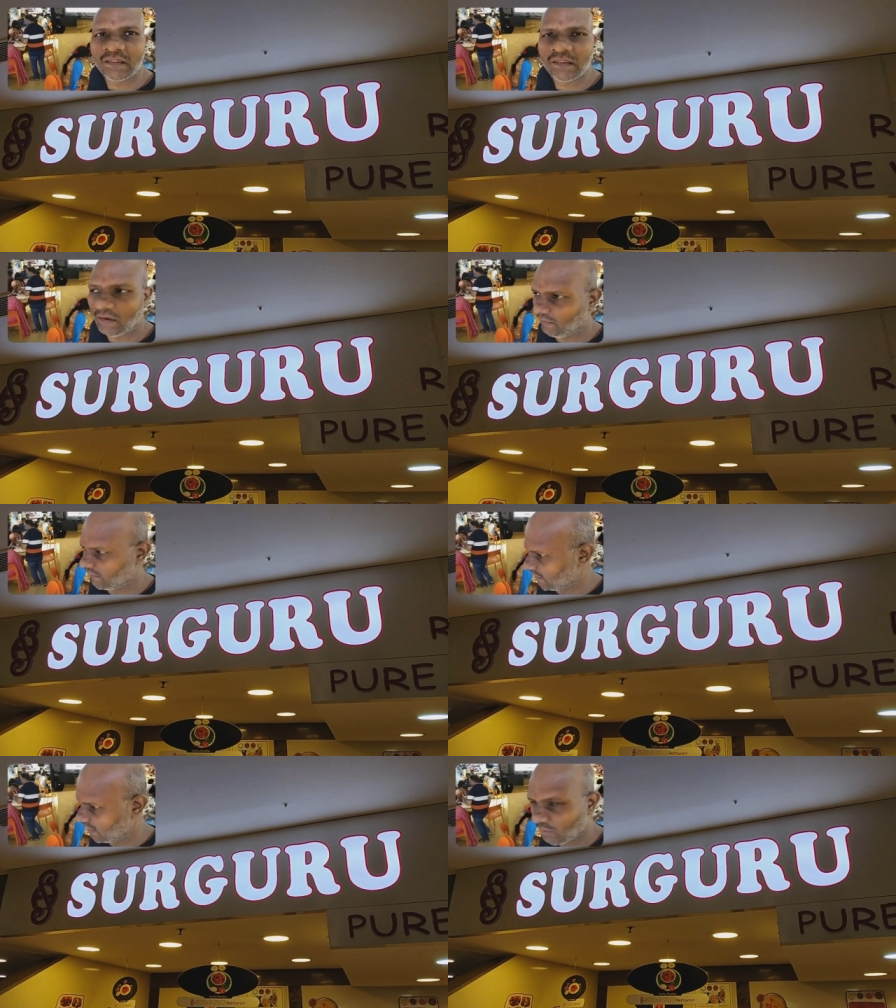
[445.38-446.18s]

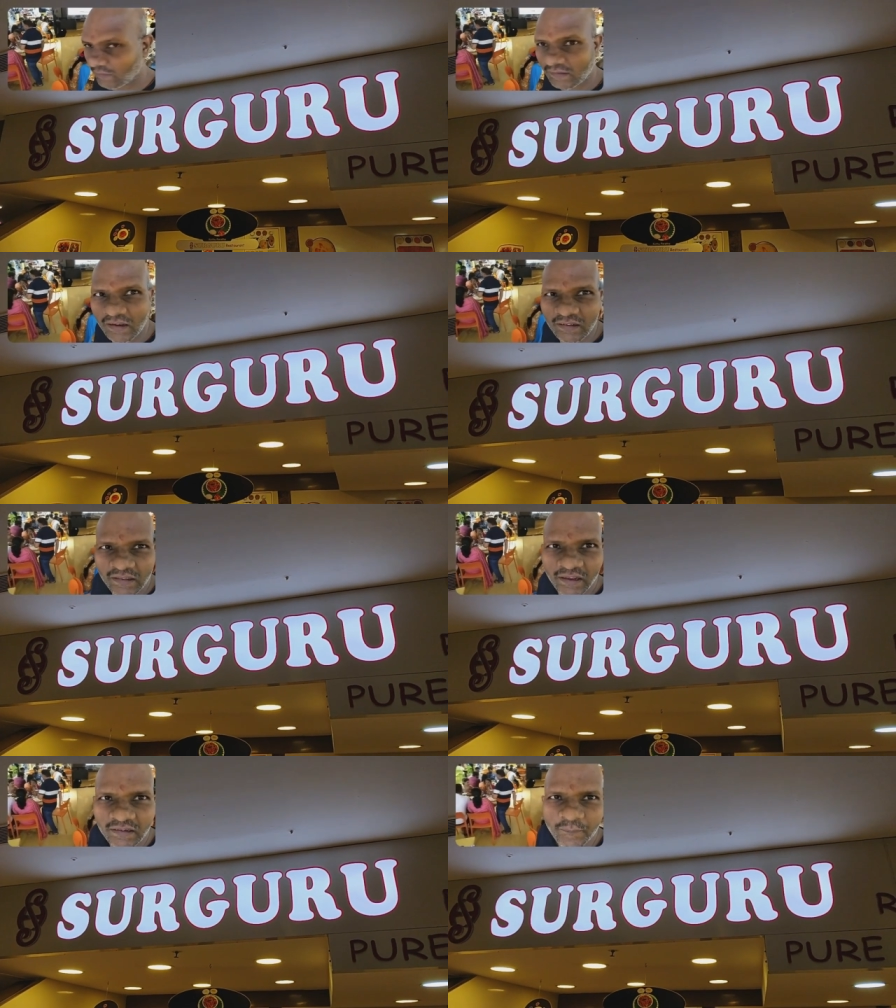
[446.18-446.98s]
yesterday I was telling
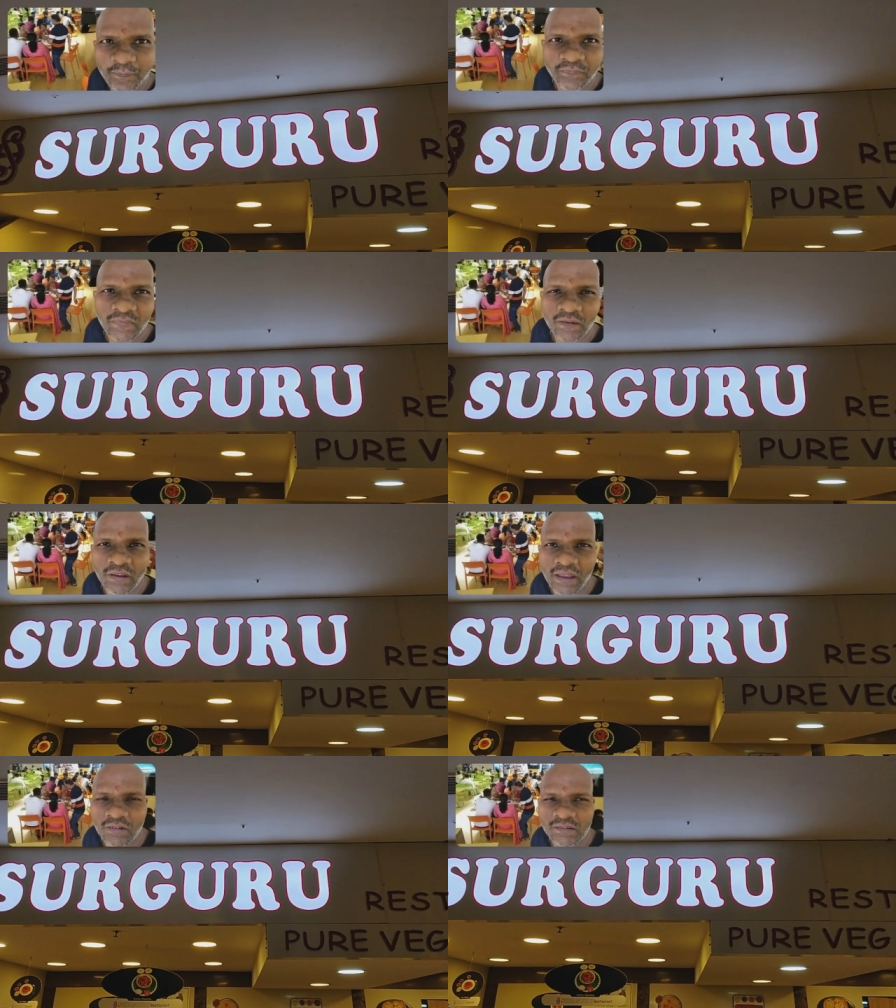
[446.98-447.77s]
that we
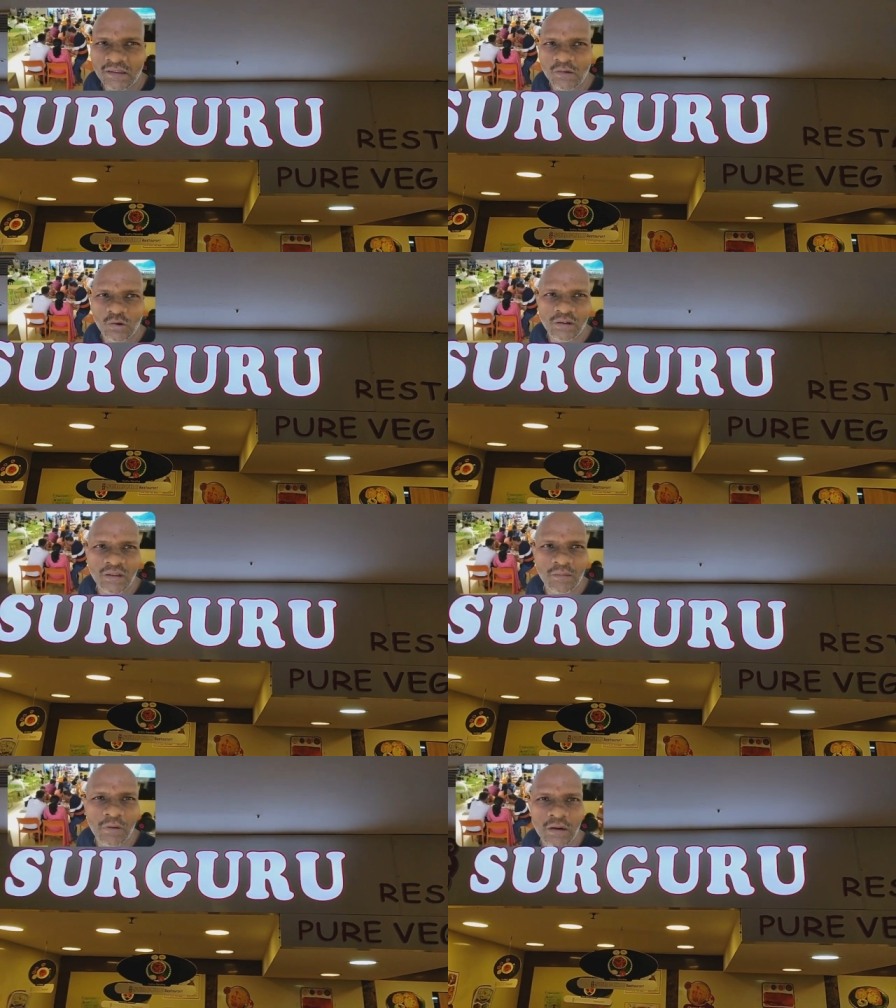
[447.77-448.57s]
have a Sadhguru in the
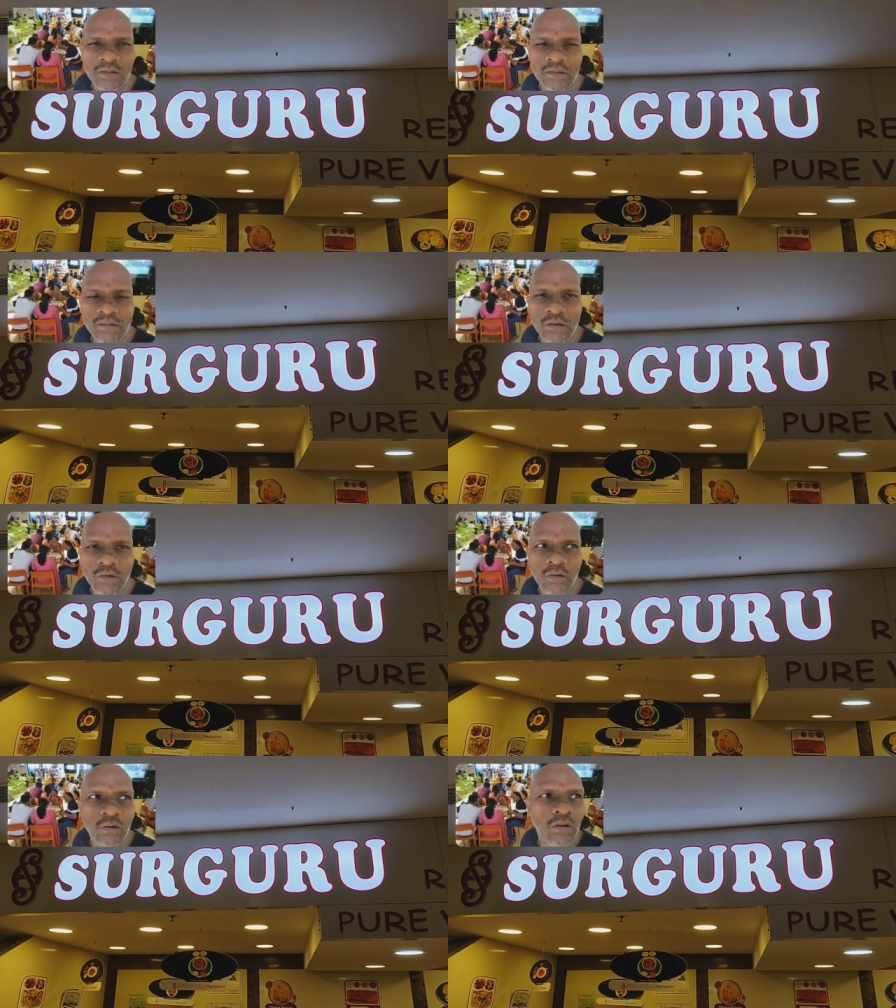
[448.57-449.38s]
mall. So
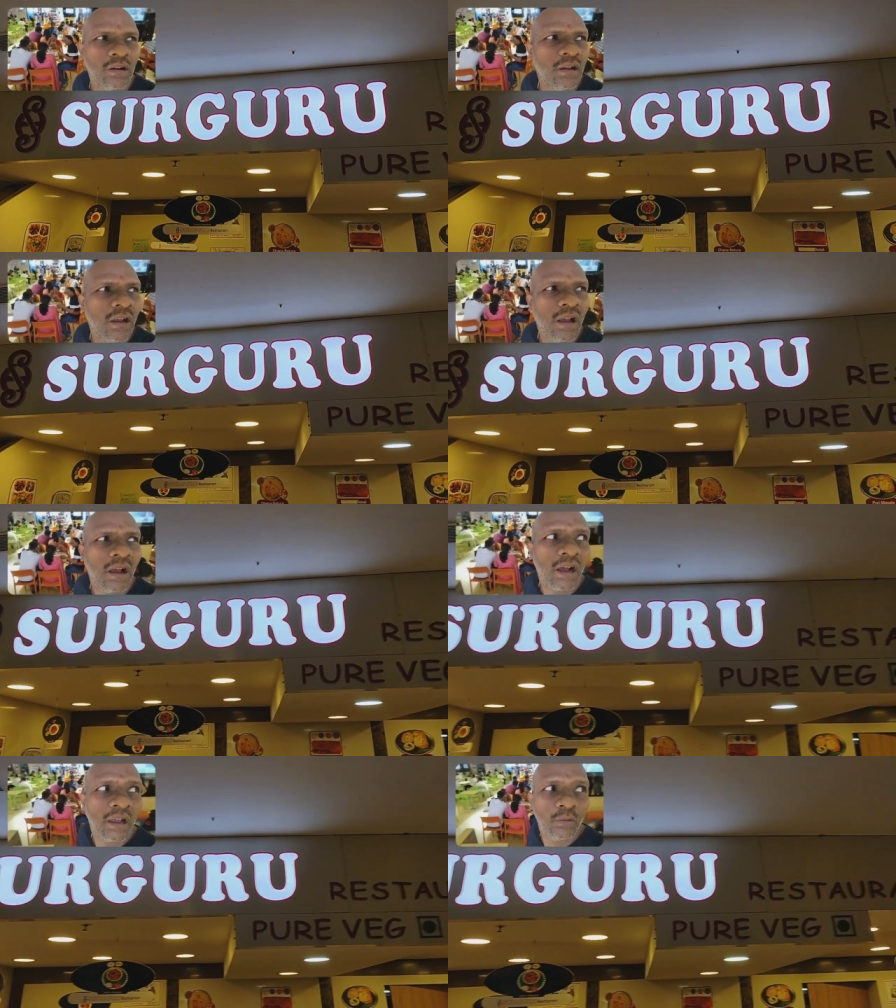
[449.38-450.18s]

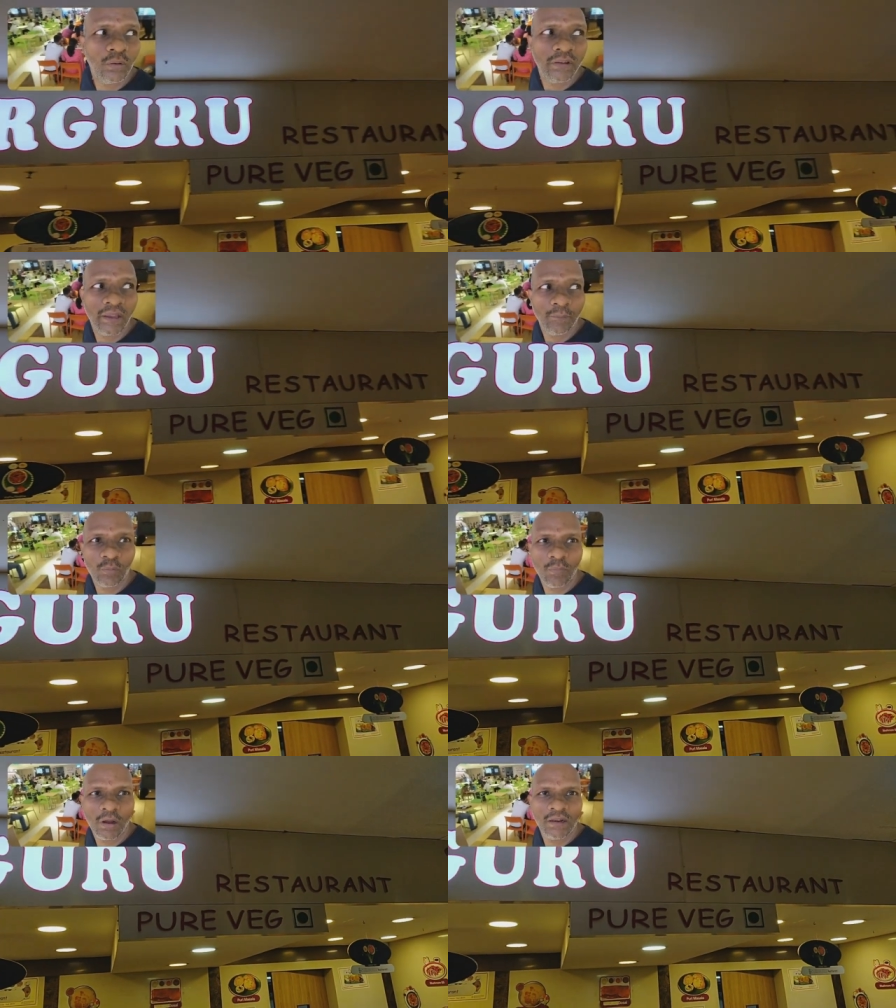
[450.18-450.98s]
I came to
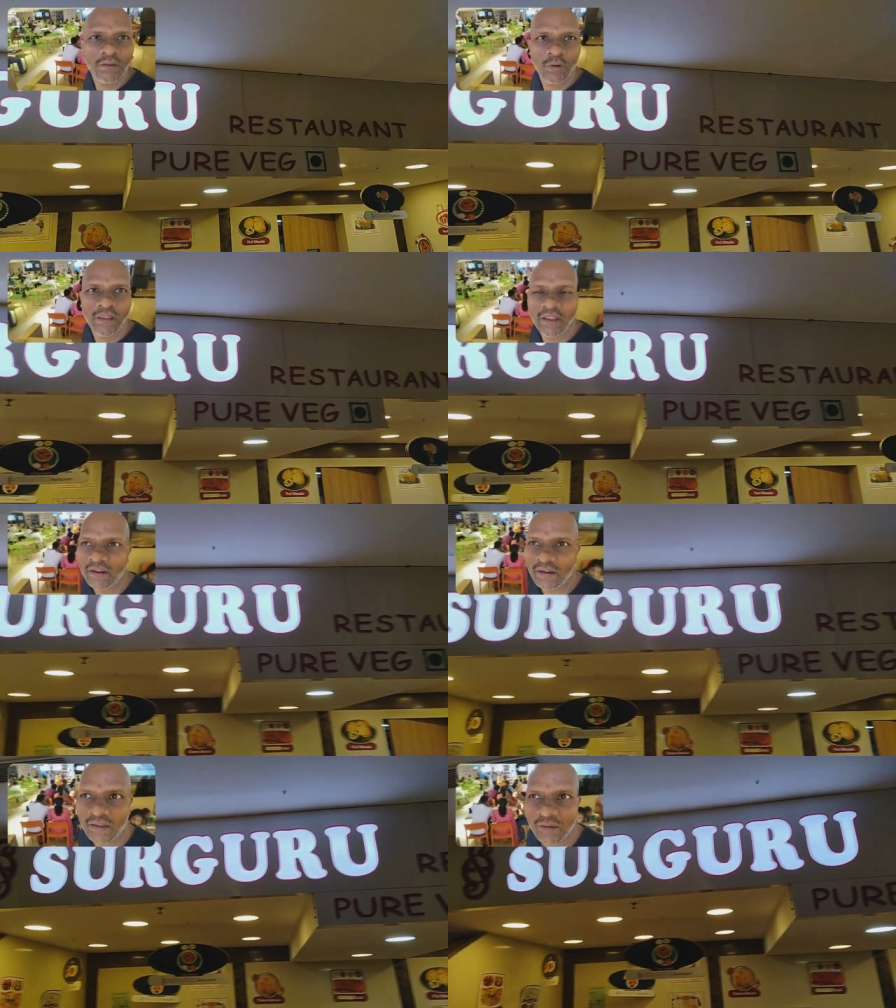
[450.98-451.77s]
mall today
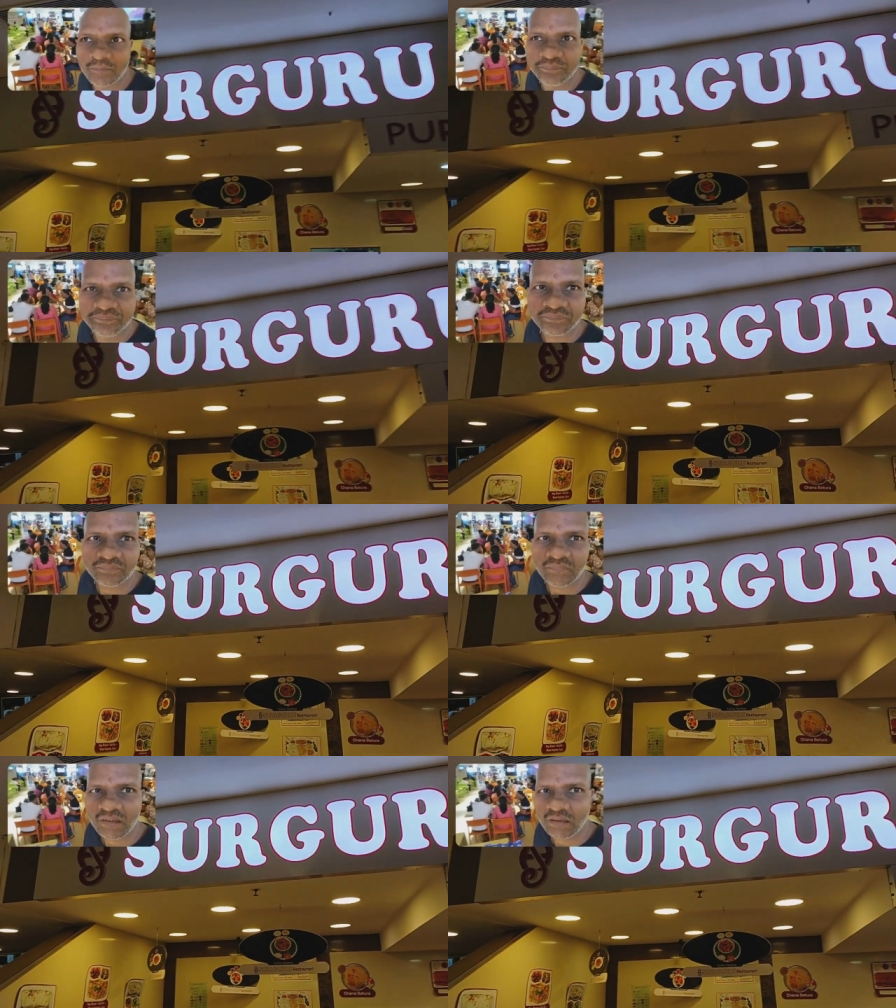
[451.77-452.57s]
and
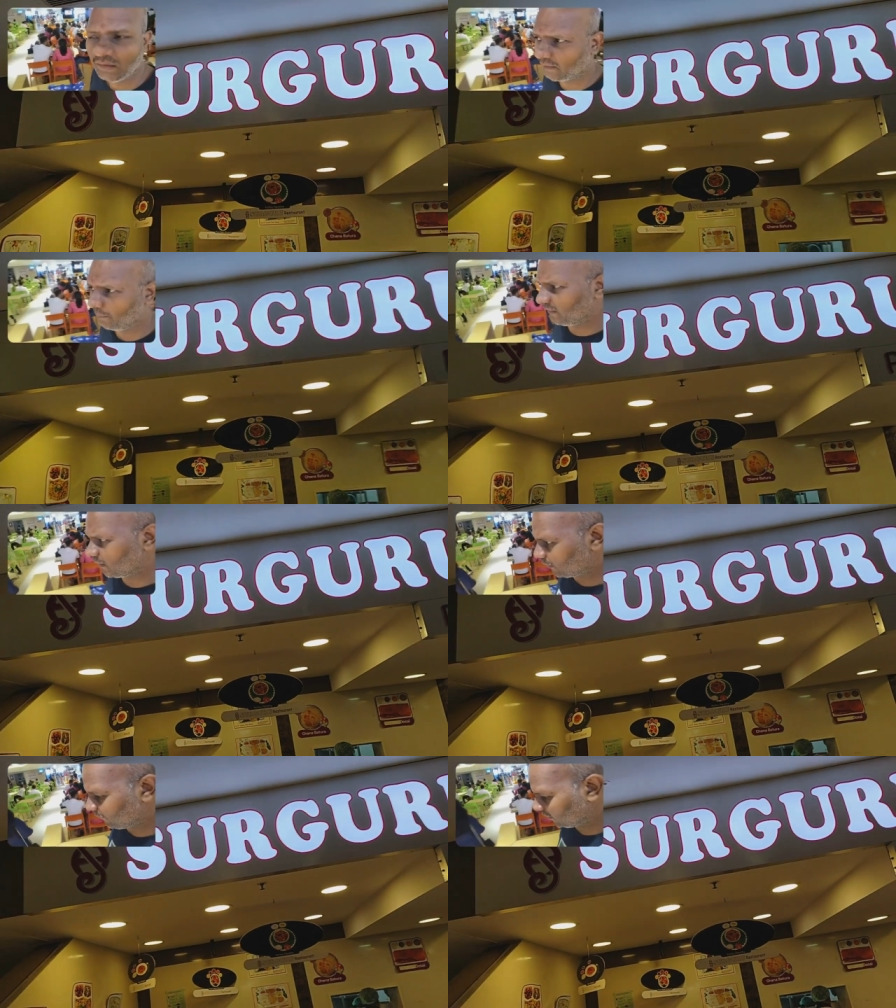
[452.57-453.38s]
just a picture of